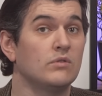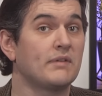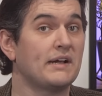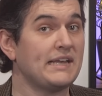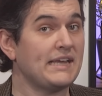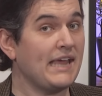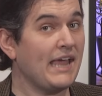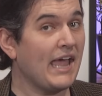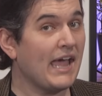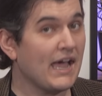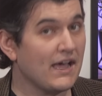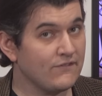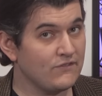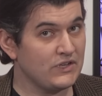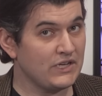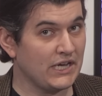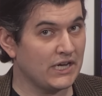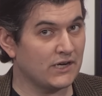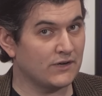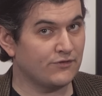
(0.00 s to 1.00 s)
already have
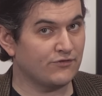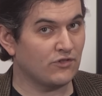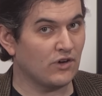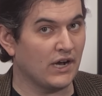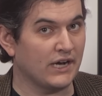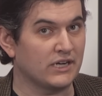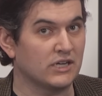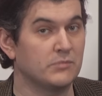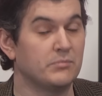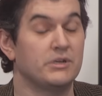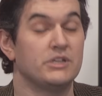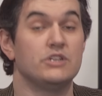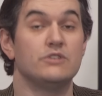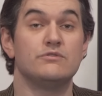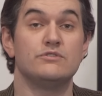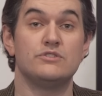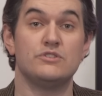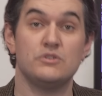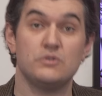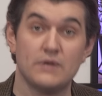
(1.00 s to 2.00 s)
an air fryer, but
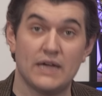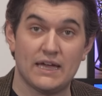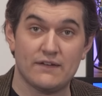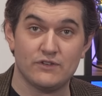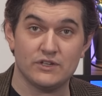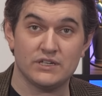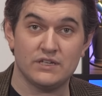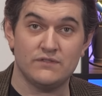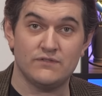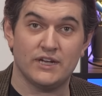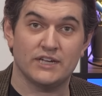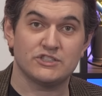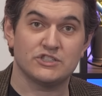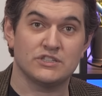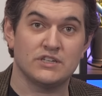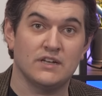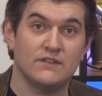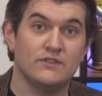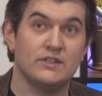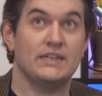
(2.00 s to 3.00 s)
you do have a
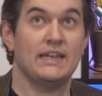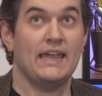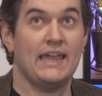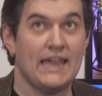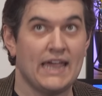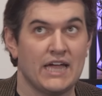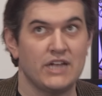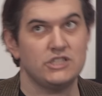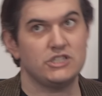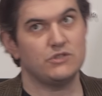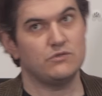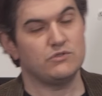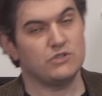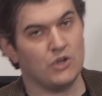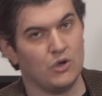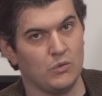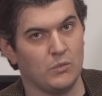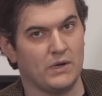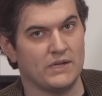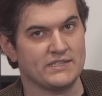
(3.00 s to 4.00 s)
convection oven and you
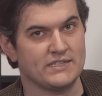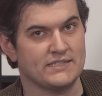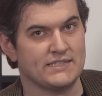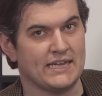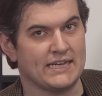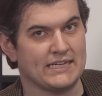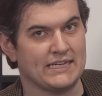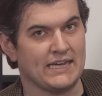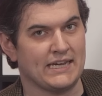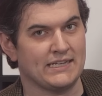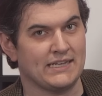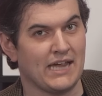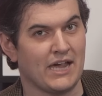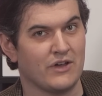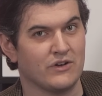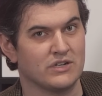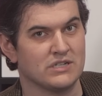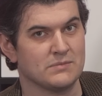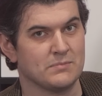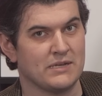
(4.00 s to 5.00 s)
don't want to dedicate
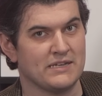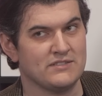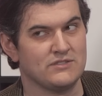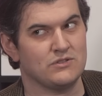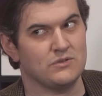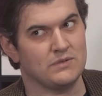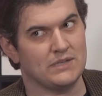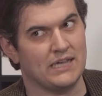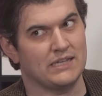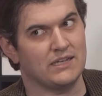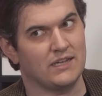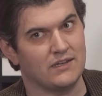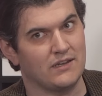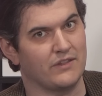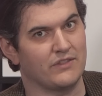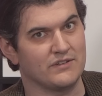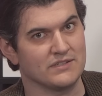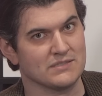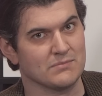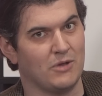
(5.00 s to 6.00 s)
counter space to yet
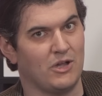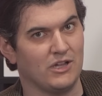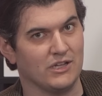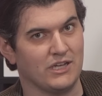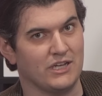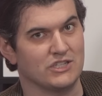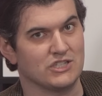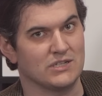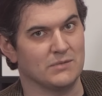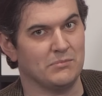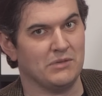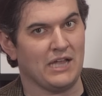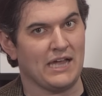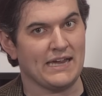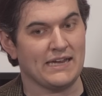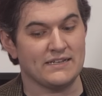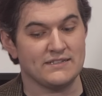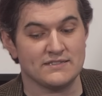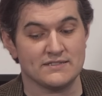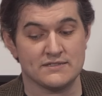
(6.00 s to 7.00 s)
another small kitchen
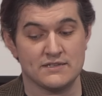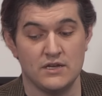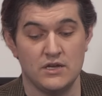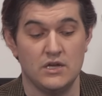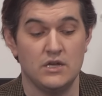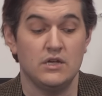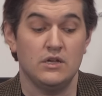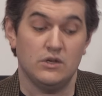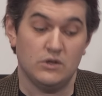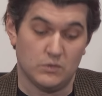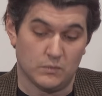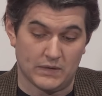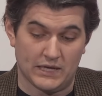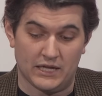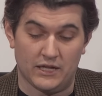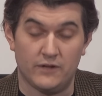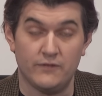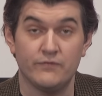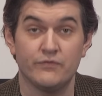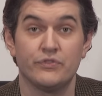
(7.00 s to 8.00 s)
appliance,
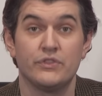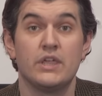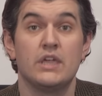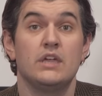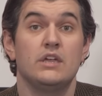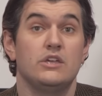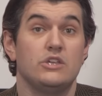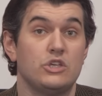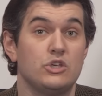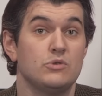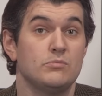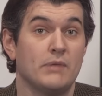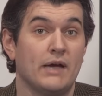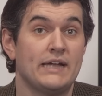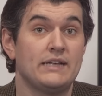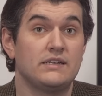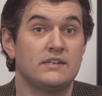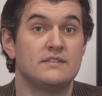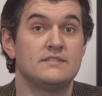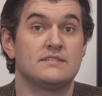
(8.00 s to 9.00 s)
well, you
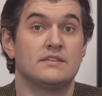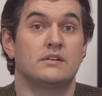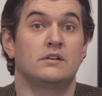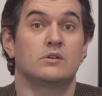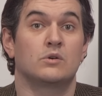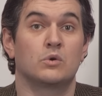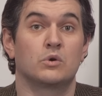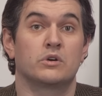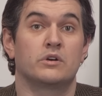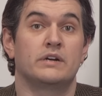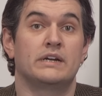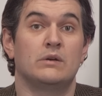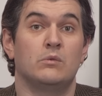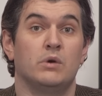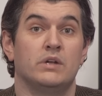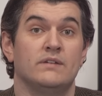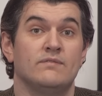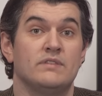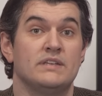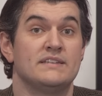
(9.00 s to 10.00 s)
might consider ordering
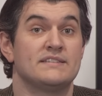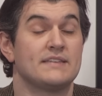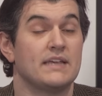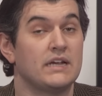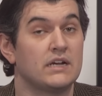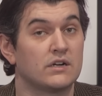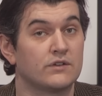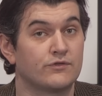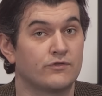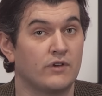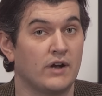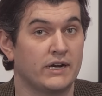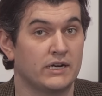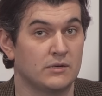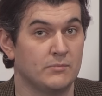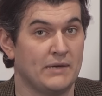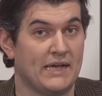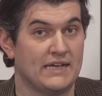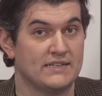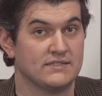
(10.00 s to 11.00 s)
one of these air
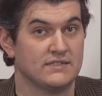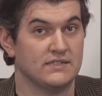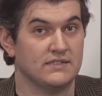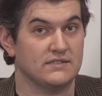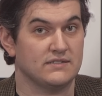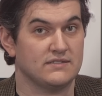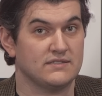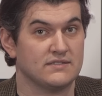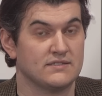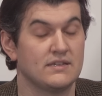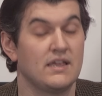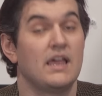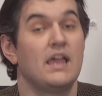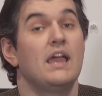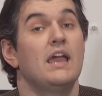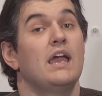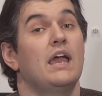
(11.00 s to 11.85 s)
fryer baskets.